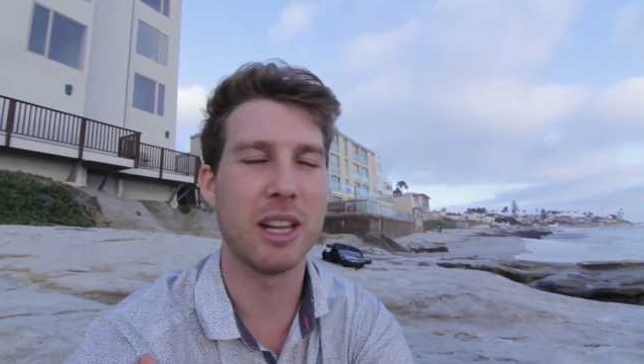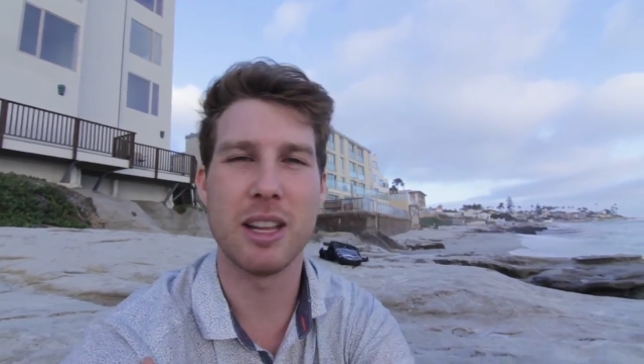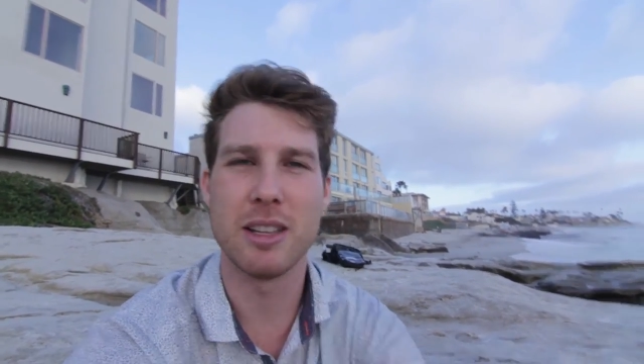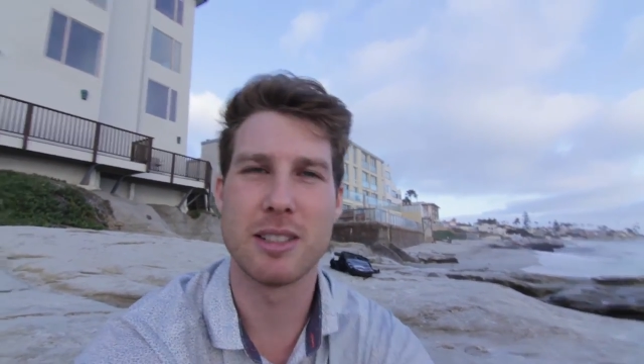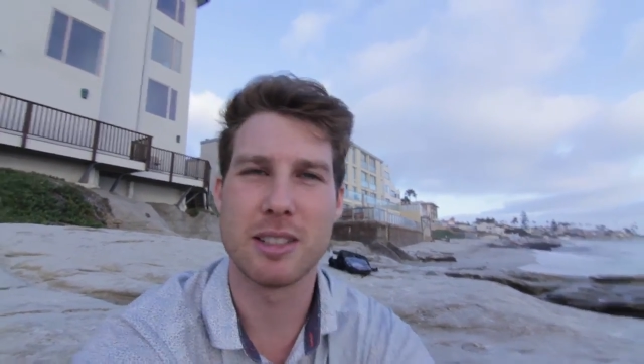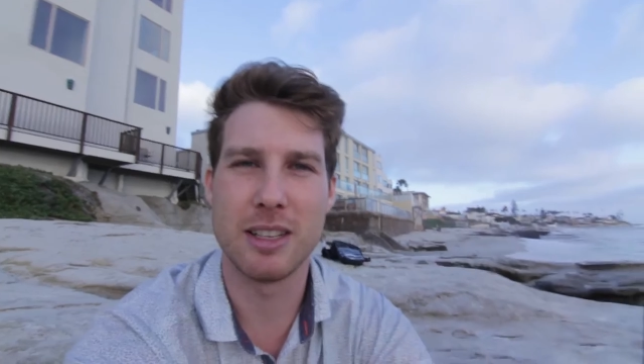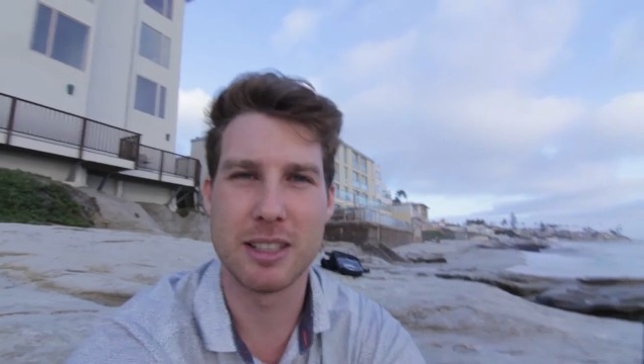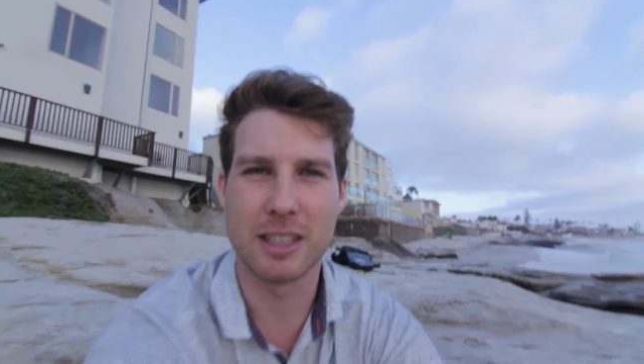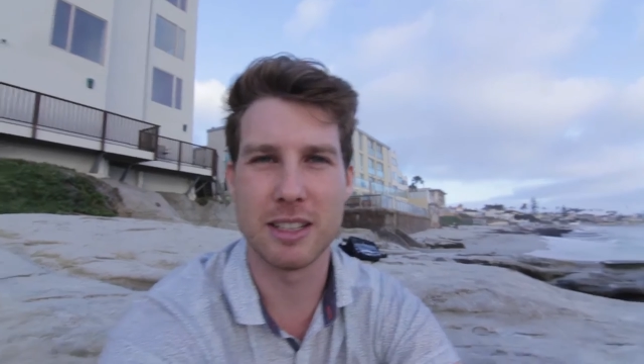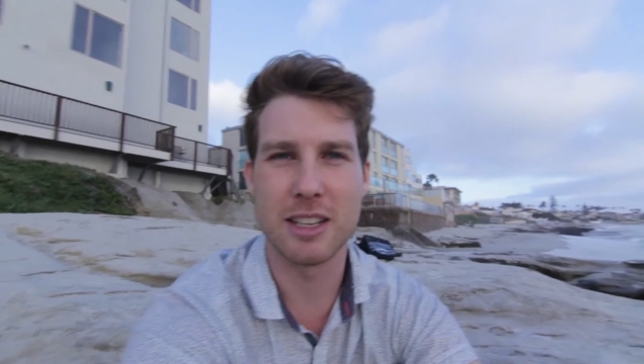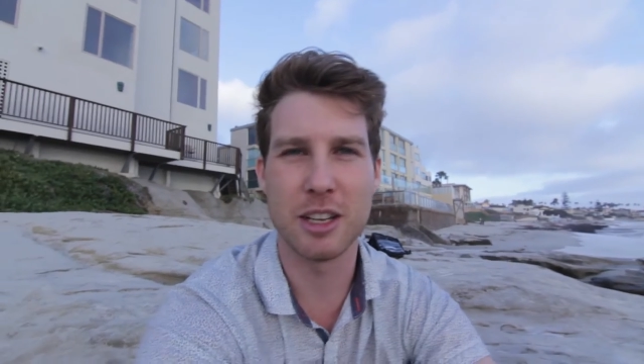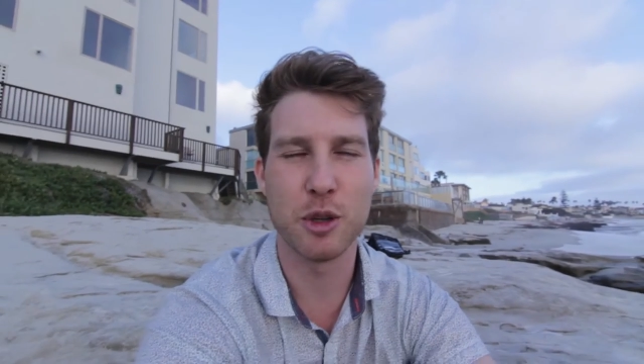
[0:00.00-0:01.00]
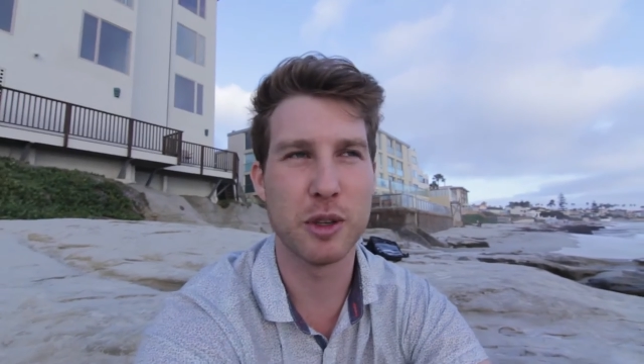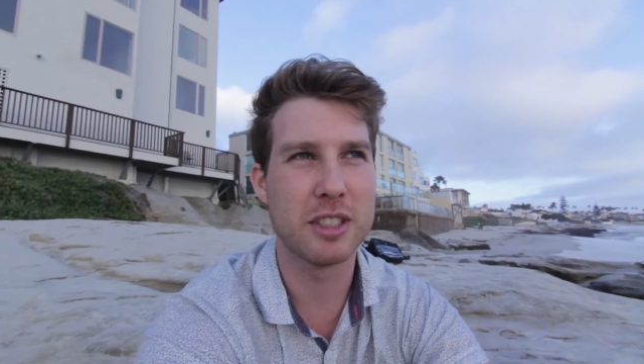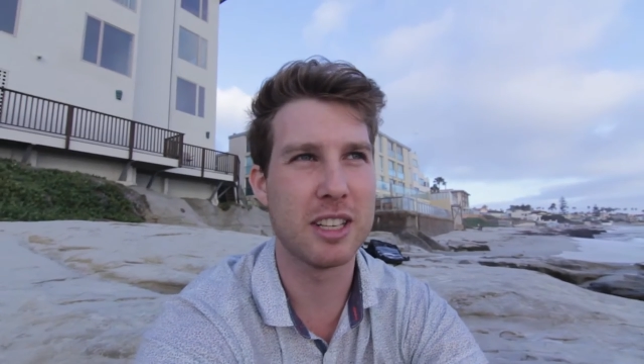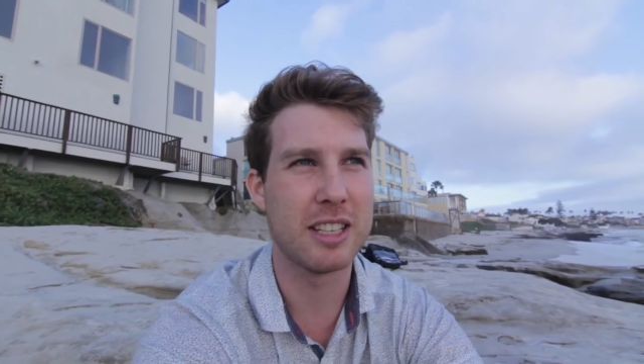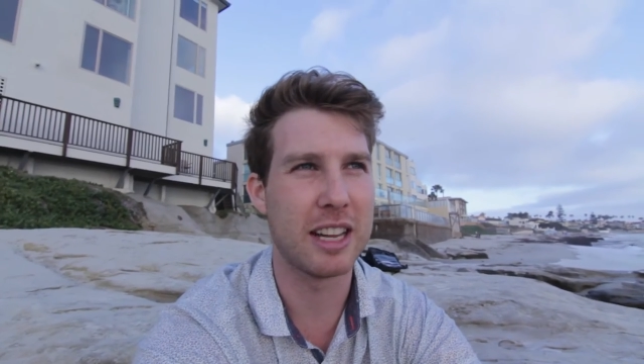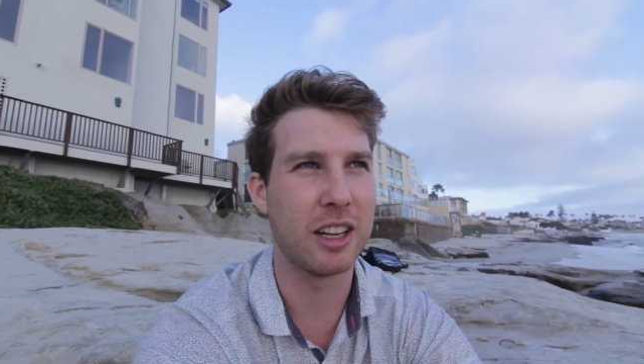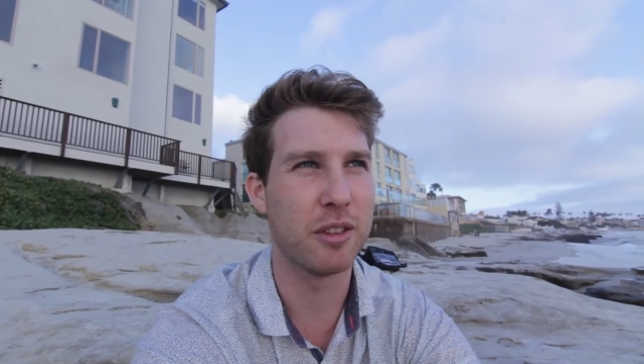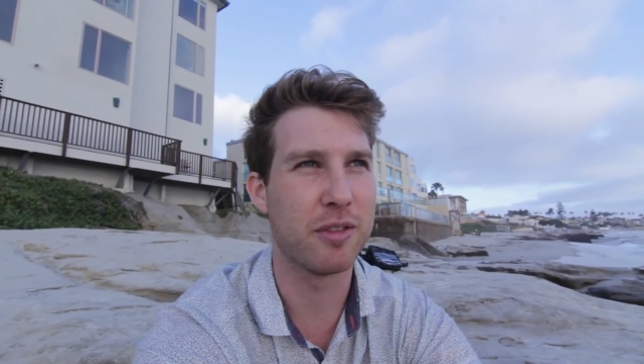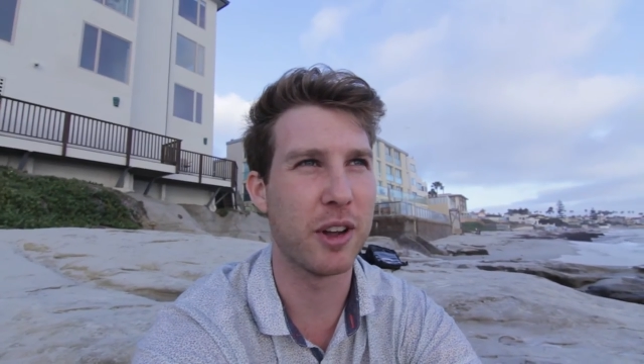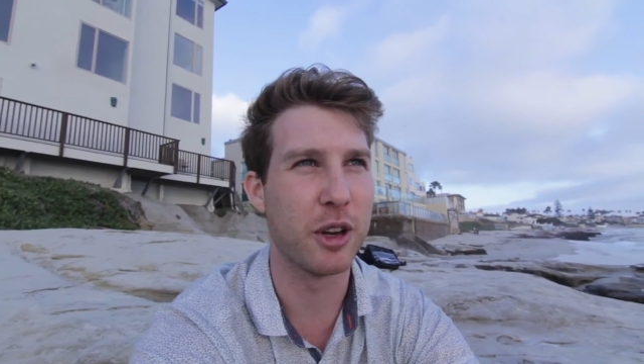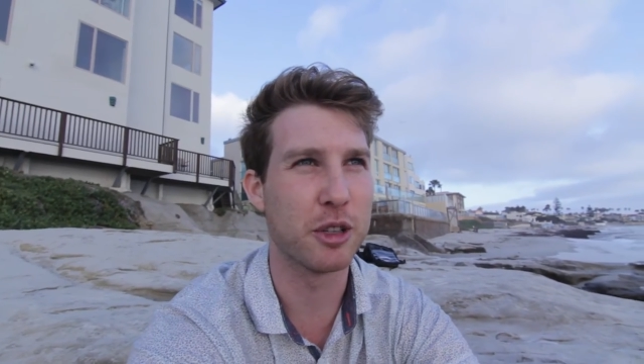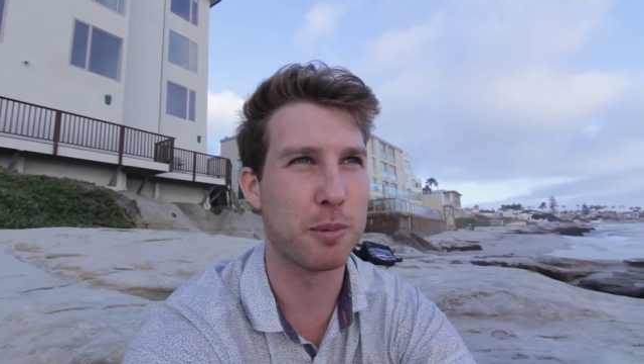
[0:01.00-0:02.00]
and he's continuing to take good
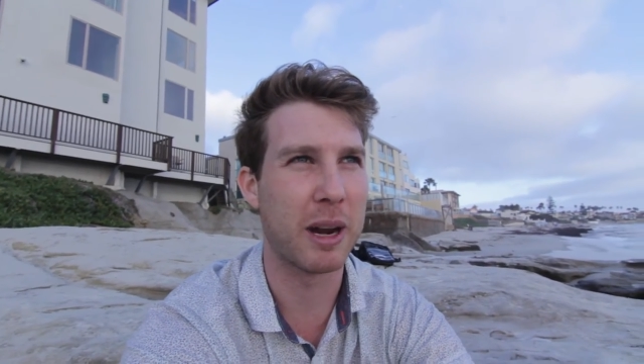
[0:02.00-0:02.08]
photos,